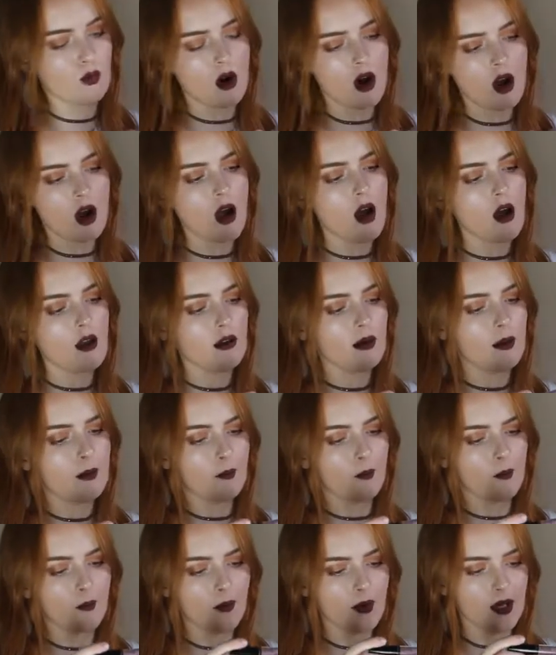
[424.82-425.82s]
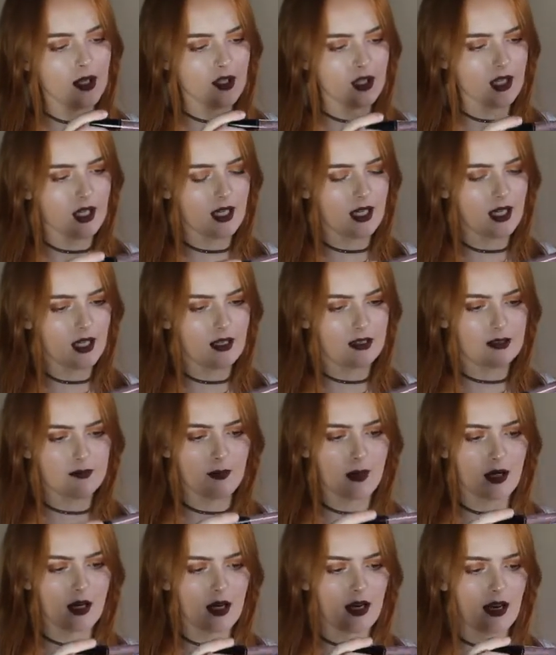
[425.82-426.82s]
one, which is
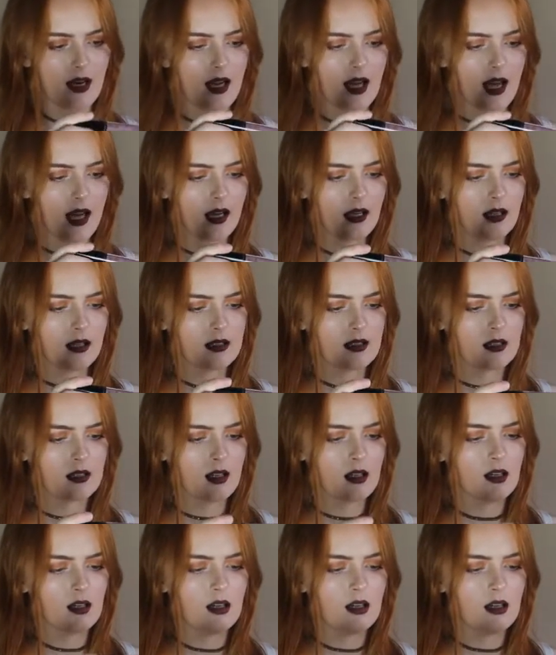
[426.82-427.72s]
by NYX.